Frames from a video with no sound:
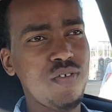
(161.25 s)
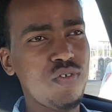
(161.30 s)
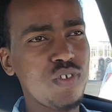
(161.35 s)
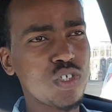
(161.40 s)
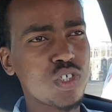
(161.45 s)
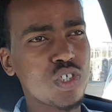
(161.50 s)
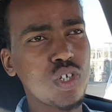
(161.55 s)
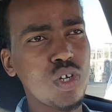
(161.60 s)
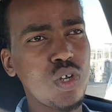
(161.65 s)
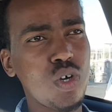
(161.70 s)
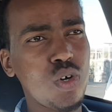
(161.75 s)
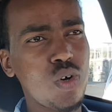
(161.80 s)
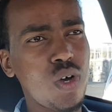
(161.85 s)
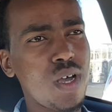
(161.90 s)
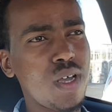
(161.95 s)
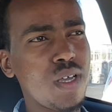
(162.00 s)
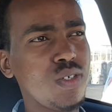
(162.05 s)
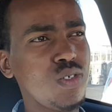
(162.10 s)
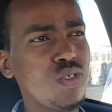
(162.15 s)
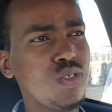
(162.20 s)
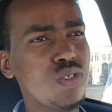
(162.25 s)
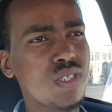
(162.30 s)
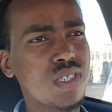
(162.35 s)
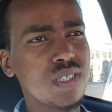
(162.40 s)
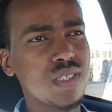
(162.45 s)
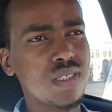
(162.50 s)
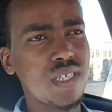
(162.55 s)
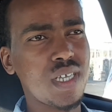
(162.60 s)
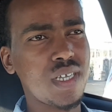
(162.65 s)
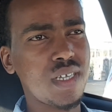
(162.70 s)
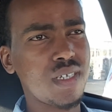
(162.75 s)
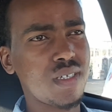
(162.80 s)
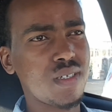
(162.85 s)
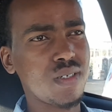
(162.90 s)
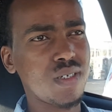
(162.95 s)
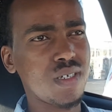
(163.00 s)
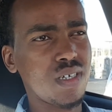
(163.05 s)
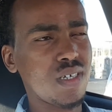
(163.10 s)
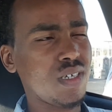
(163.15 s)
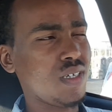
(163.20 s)
it's slow, you can take
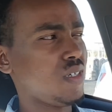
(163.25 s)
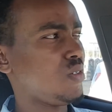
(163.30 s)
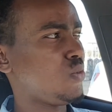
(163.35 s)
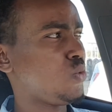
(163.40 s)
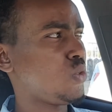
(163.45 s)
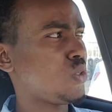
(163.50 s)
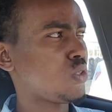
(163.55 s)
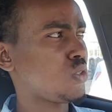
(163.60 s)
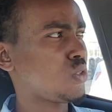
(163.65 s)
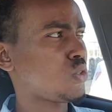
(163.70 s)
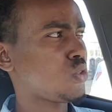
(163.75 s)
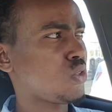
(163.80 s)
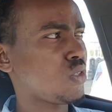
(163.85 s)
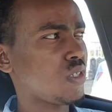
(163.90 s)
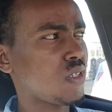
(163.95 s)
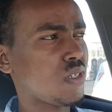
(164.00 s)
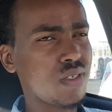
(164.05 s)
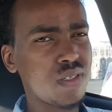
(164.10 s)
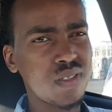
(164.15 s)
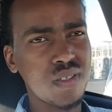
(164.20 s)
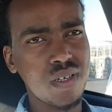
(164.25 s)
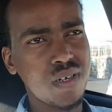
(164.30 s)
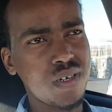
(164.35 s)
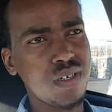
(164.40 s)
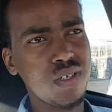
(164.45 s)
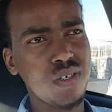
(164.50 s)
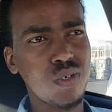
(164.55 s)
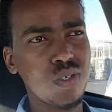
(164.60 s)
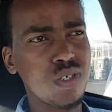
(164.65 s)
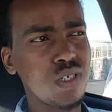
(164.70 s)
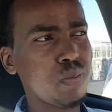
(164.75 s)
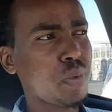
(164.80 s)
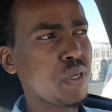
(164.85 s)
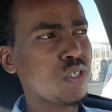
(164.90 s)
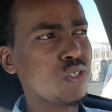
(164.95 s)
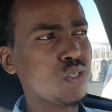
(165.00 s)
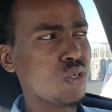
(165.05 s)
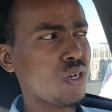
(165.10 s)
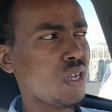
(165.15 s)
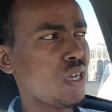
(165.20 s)
one or two here and there. It
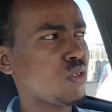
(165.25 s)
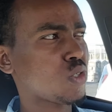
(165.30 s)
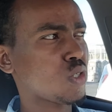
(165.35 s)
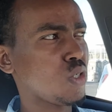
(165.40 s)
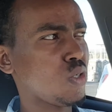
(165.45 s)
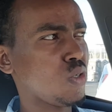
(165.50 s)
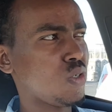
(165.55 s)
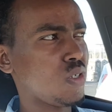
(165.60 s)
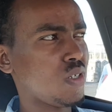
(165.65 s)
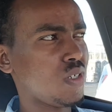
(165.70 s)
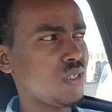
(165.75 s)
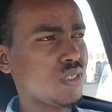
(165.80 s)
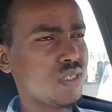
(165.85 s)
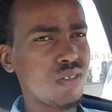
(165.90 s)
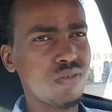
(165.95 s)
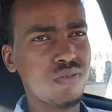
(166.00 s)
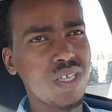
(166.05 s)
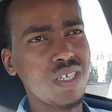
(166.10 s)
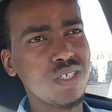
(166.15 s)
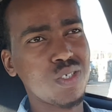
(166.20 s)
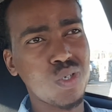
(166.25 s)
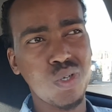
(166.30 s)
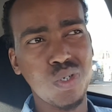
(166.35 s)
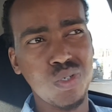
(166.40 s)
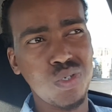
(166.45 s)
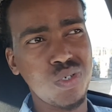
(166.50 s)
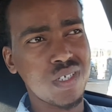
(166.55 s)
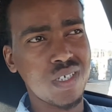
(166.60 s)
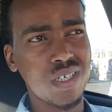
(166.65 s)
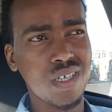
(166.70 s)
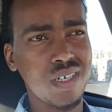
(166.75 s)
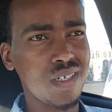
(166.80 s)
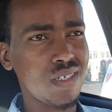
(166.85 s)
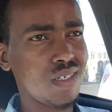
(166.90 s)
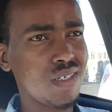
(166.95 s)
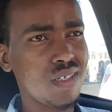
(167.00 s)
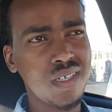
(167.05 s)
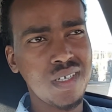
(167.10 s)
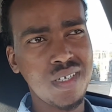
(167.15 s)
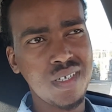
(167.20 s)
depends on how slow it is. If that's all you're
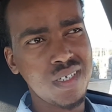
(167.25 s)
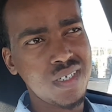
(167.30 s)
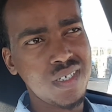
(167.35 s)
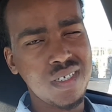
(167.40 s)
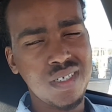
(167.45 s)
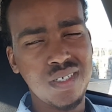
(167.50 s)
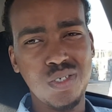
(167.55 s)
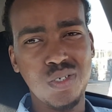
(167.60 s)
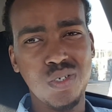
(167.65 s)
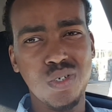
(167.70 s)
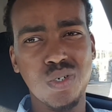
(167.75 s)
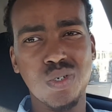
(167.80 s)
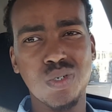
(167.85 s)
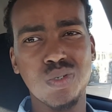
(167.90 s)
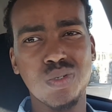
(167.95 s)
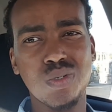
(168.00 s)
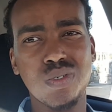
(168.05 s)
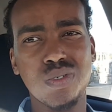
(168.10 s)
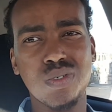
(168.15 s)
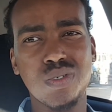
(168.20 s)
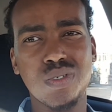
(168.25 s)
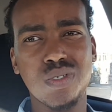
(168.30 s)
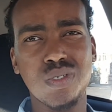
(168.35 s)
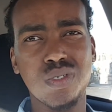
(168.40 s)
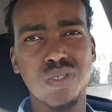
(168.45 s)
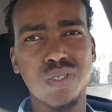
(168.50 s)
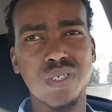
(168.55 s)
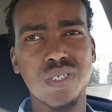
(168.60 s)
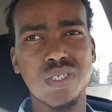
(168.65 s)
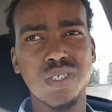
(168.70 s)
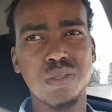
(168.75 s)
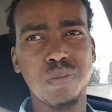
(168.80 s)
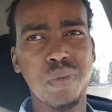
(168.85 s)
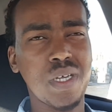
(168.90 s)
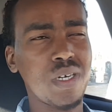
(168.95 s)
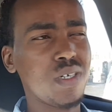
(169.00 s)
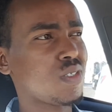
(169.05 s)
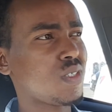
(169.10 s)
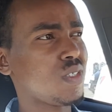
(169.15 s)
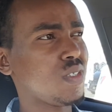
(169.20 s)
getting, it's
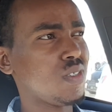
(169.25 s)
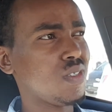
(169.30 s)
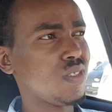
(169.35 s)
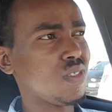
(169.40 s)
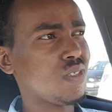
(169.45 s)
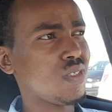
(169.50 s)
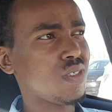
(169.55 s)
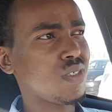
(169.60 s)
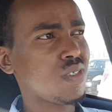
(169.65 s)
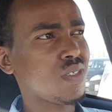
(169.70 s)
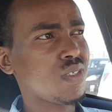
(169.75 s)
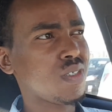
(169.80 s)
better to